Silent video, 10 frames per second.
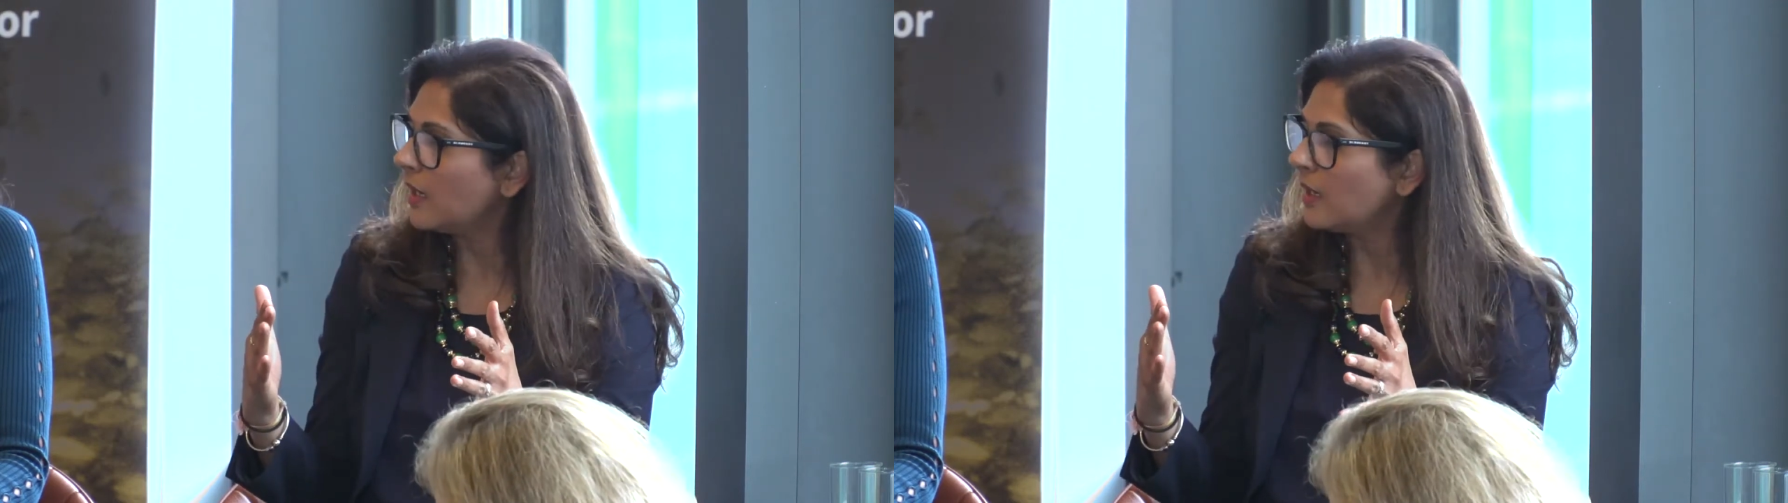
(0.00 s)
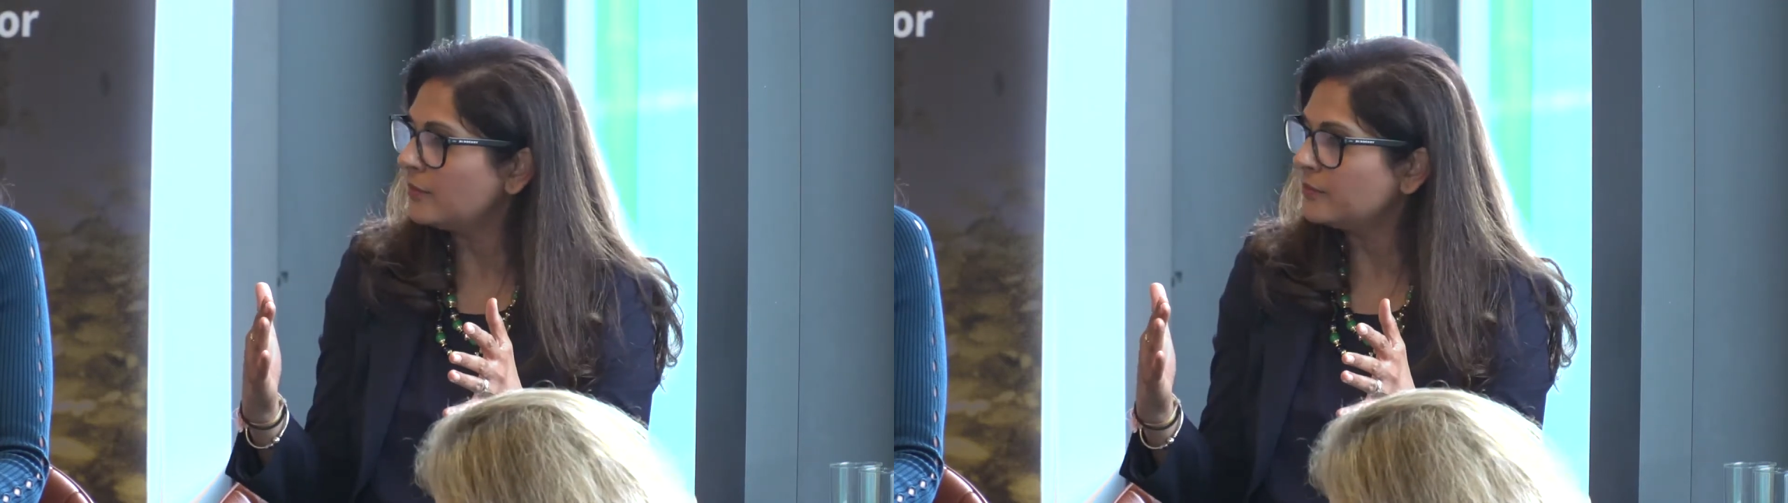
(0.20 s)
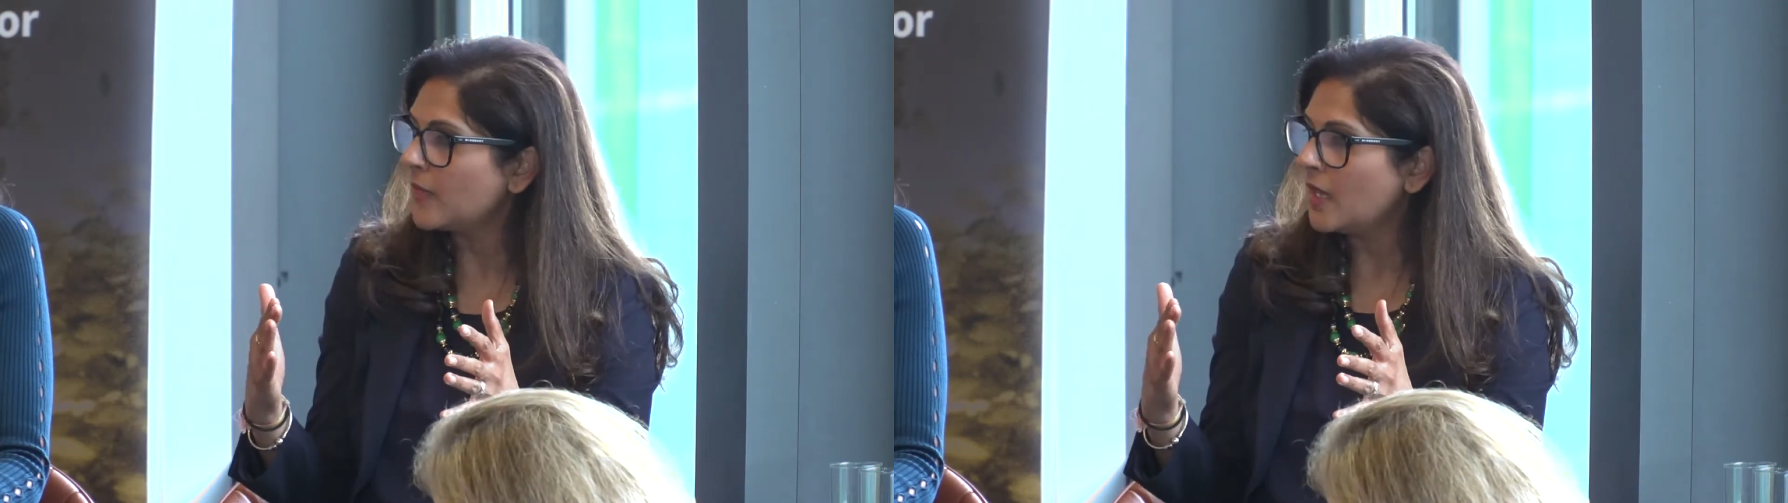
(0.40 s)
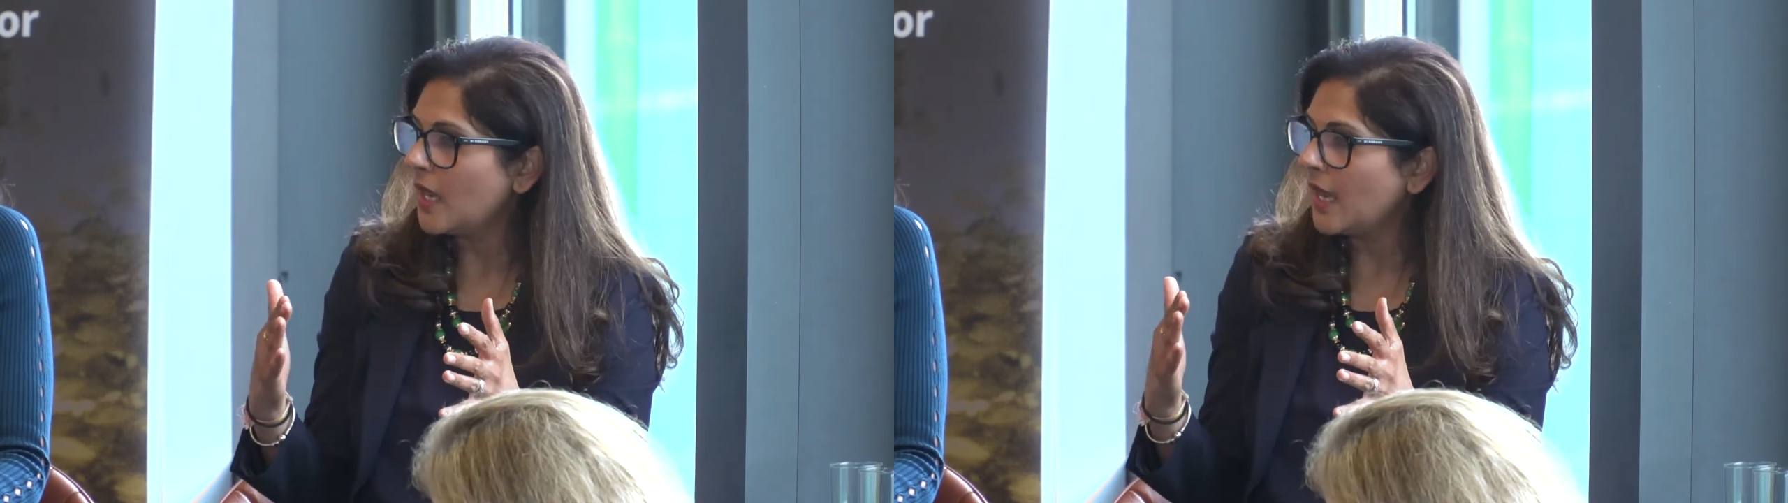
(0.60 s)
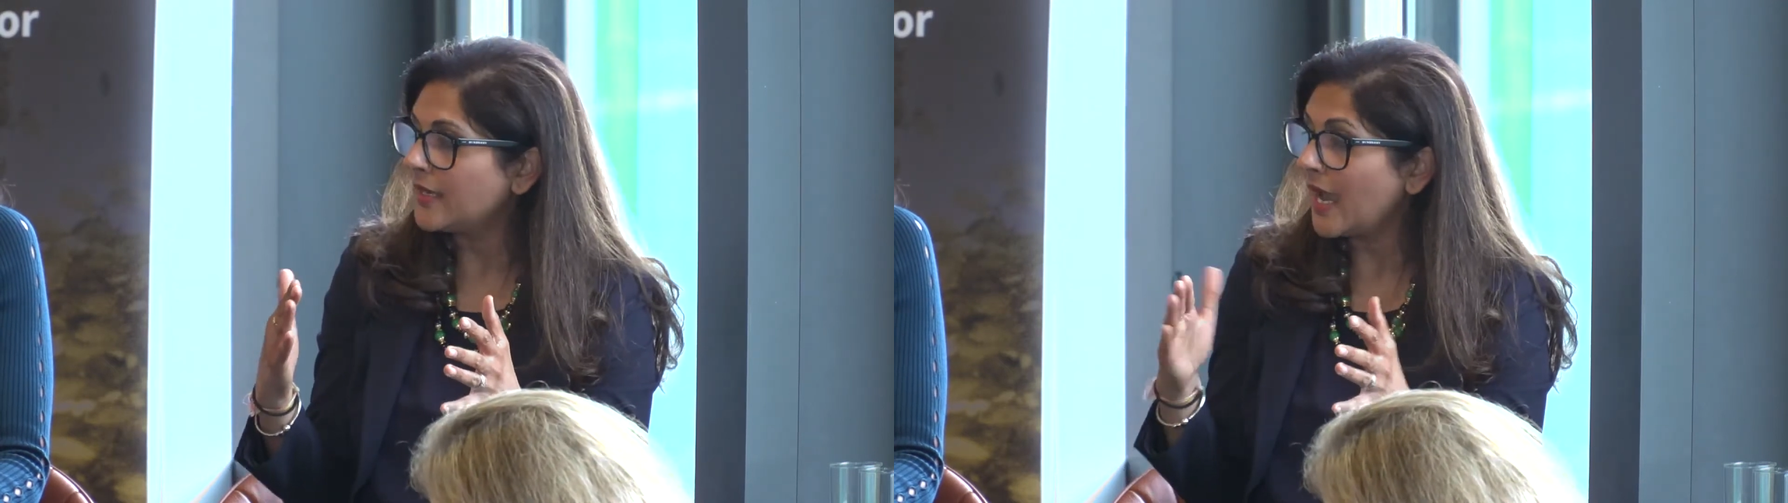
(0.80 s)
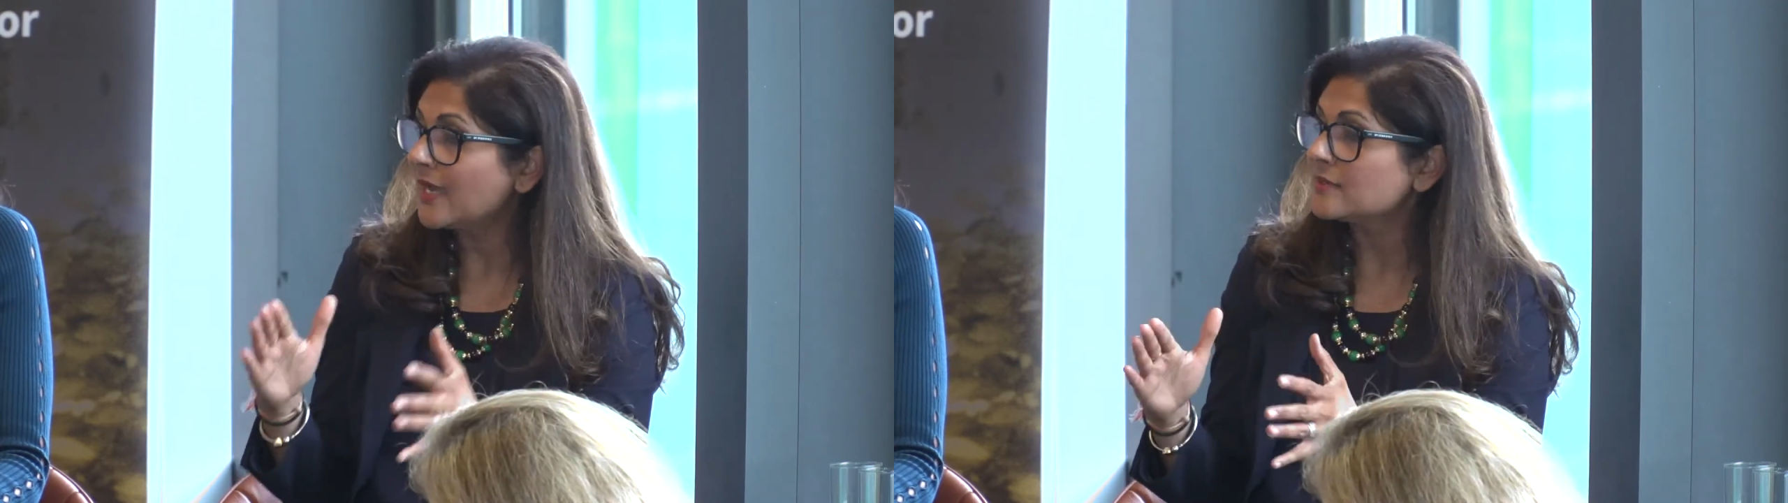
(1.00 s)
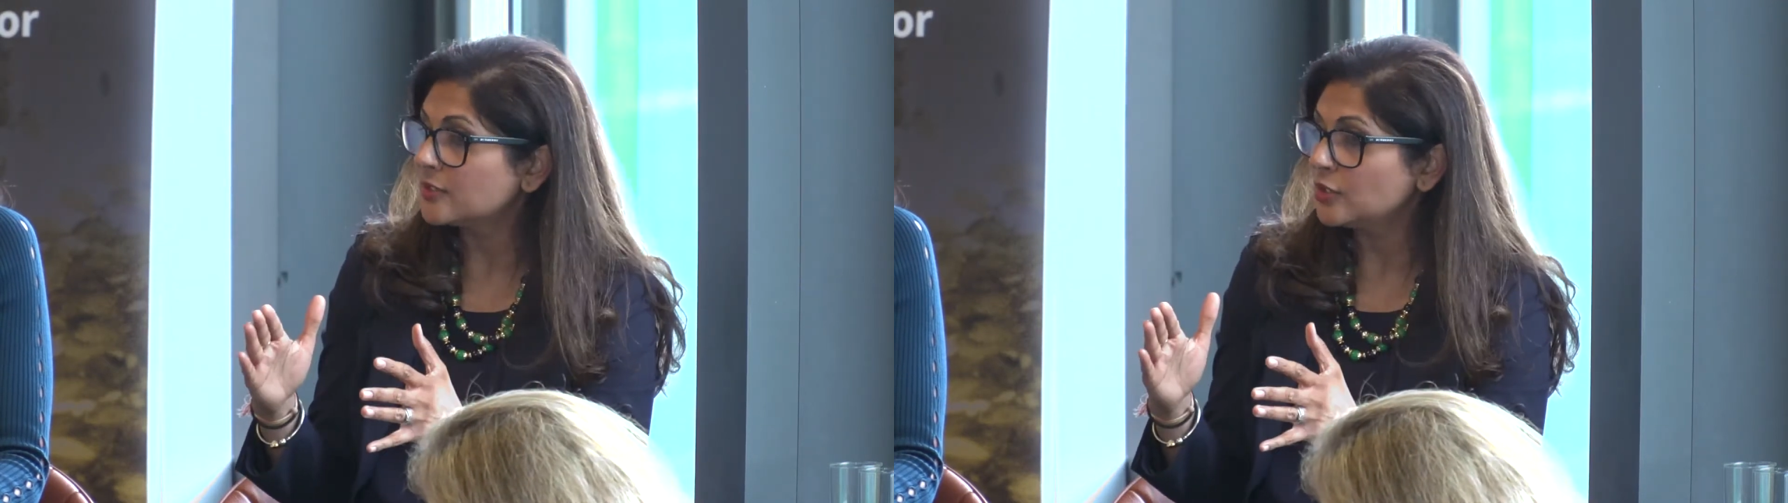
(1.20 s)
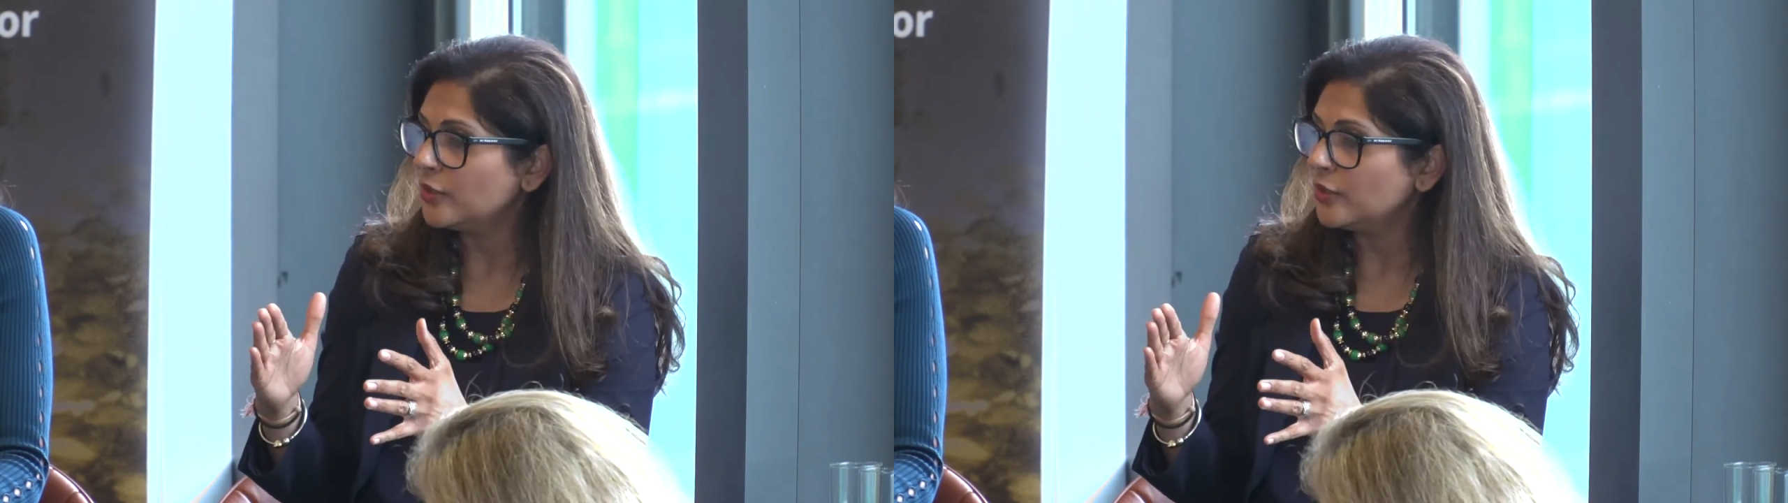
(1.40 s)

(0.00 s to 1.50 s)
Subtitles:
and has,